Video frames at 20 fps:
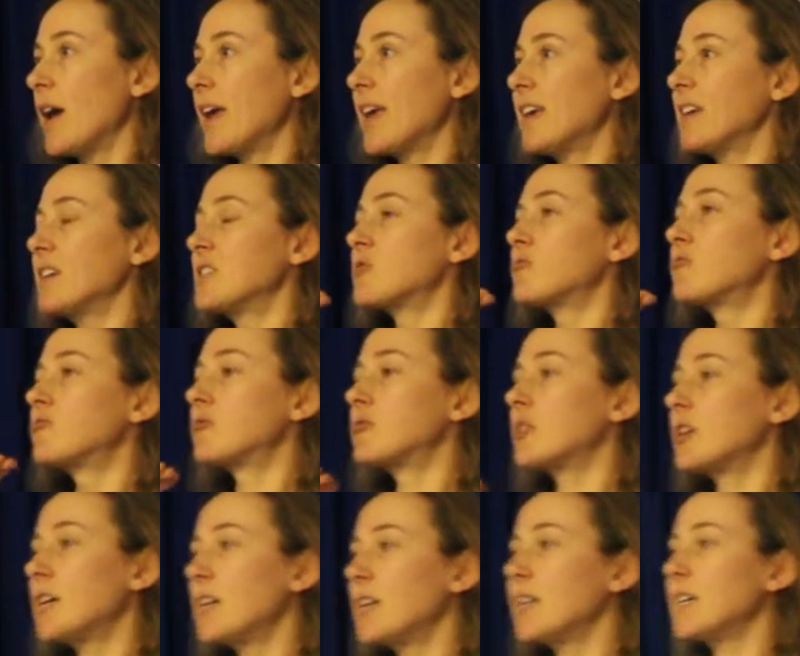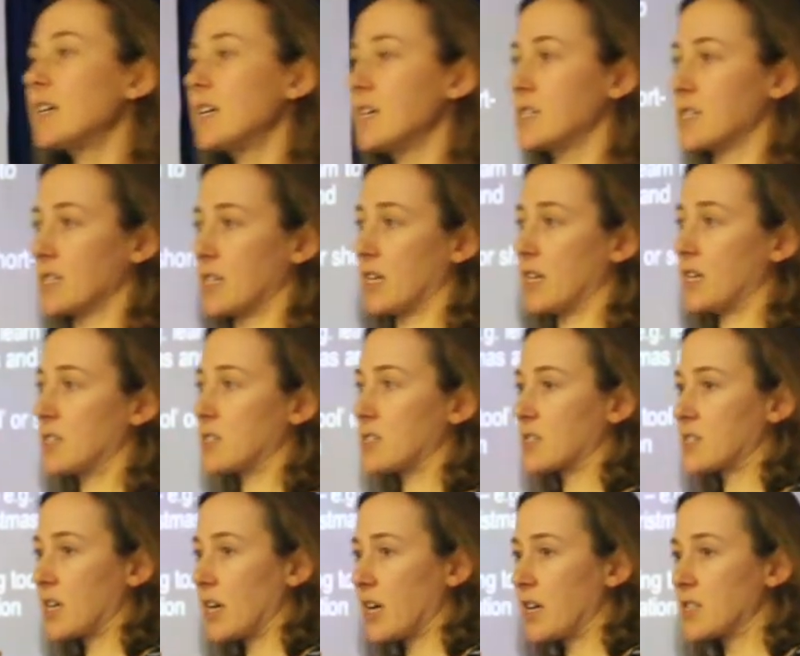It is really easy to
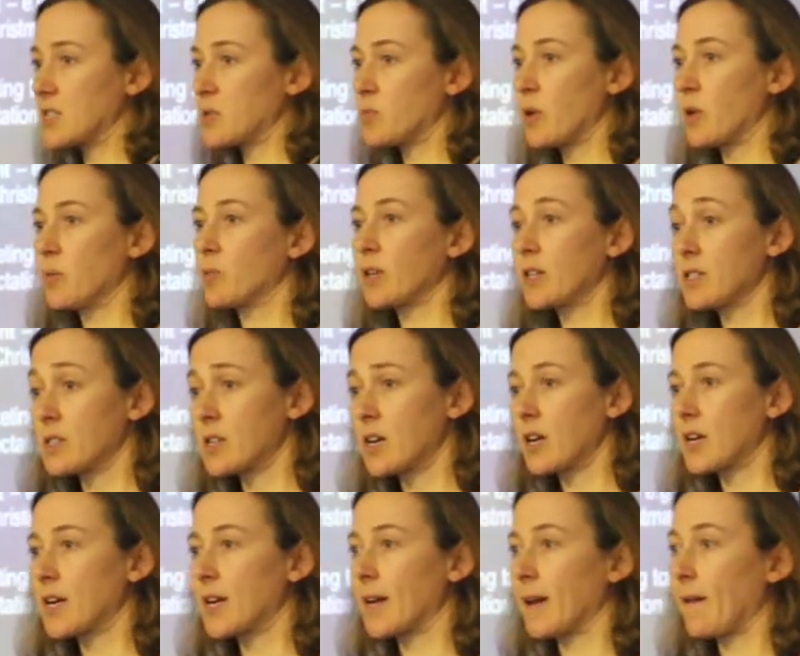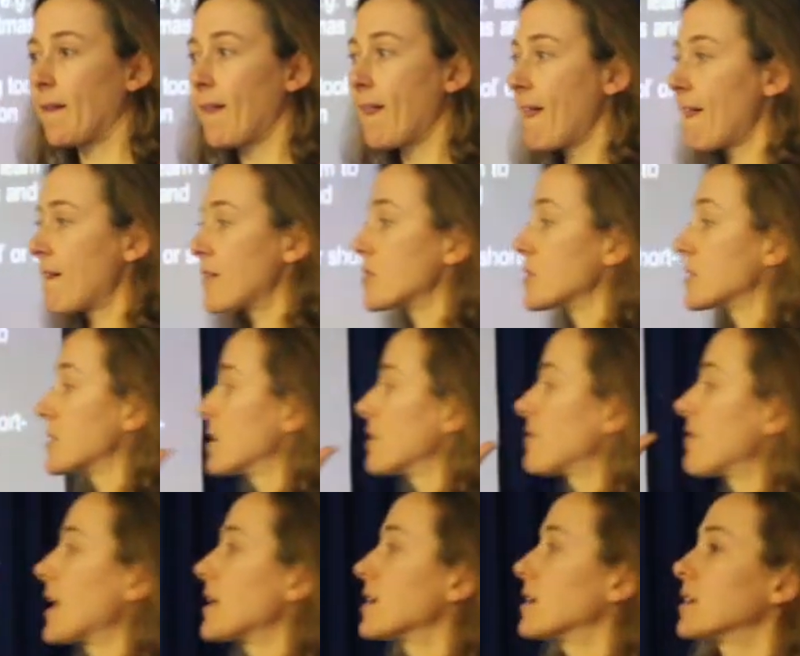say to people in cycling, there's an
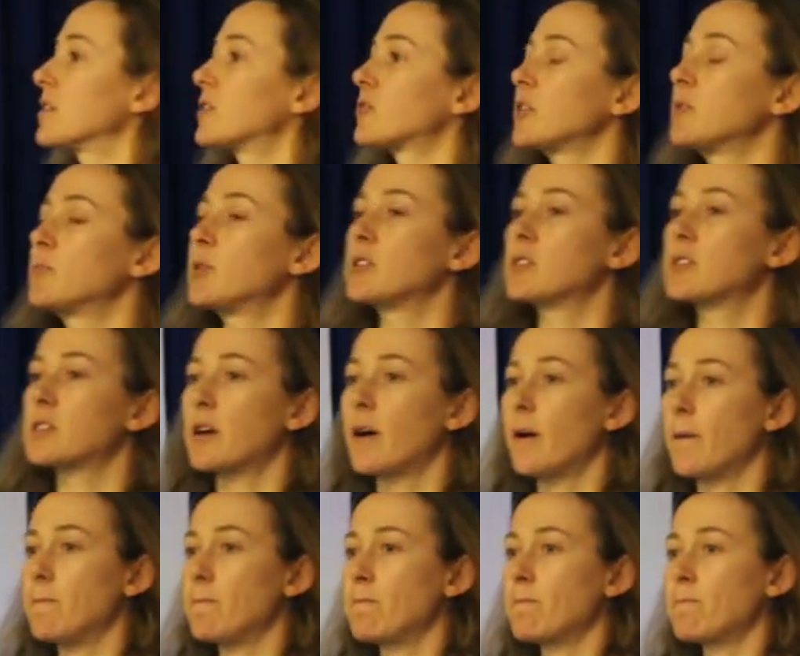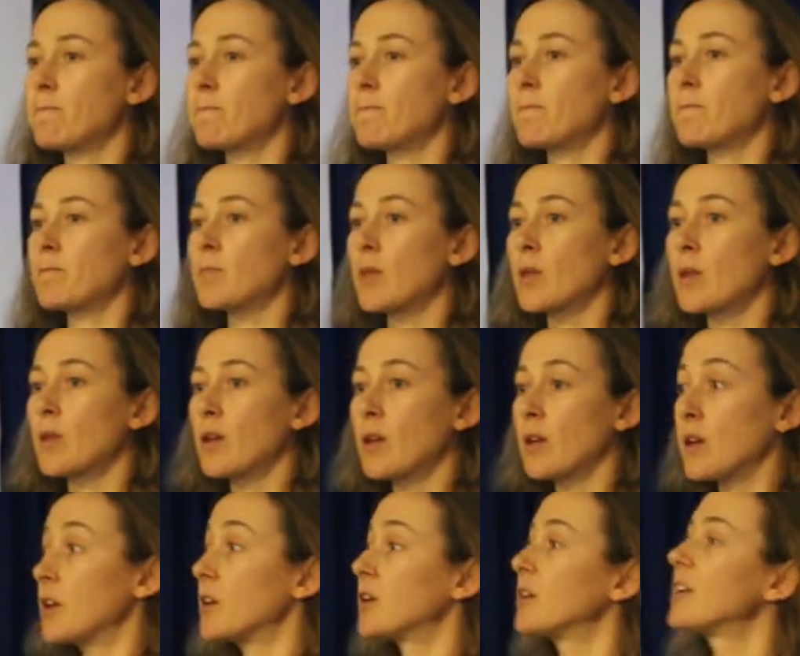event in 3 months' time.
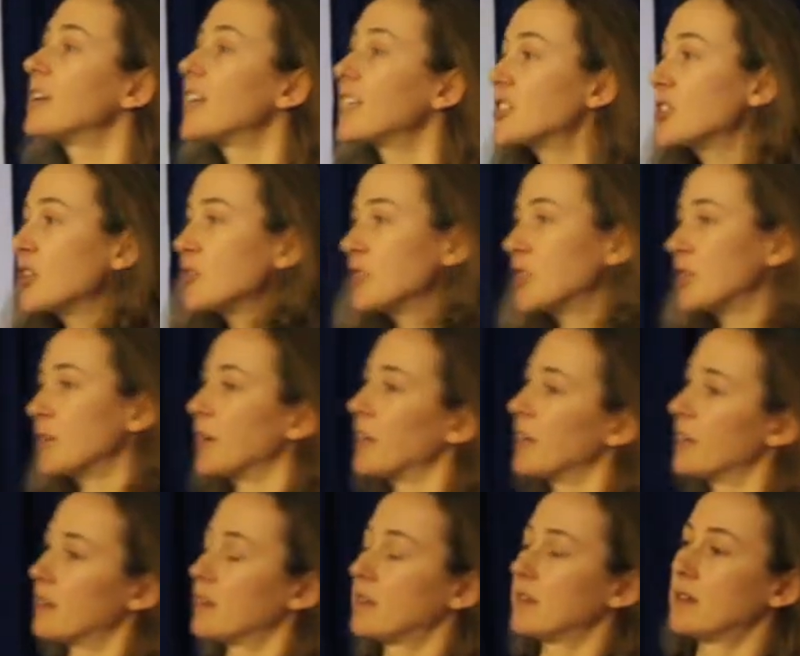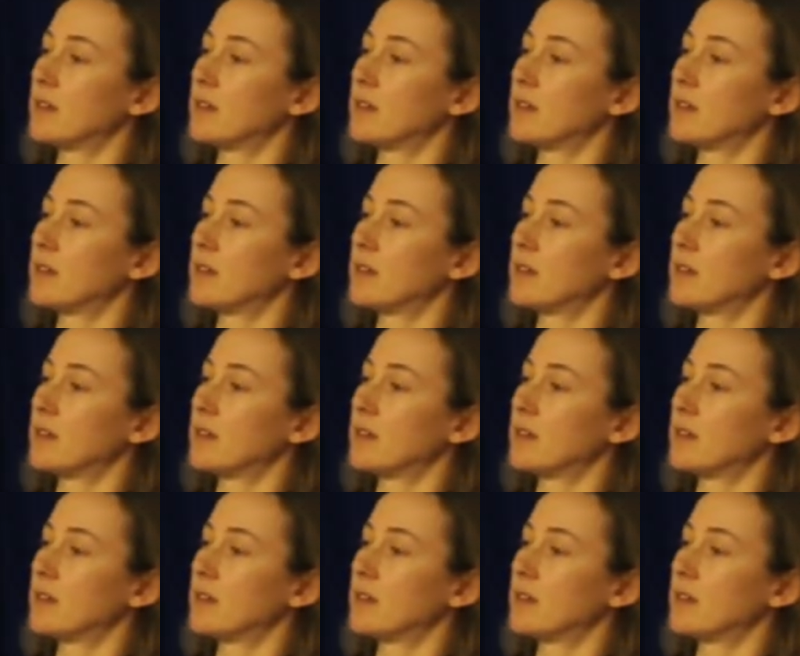Let's go and do it.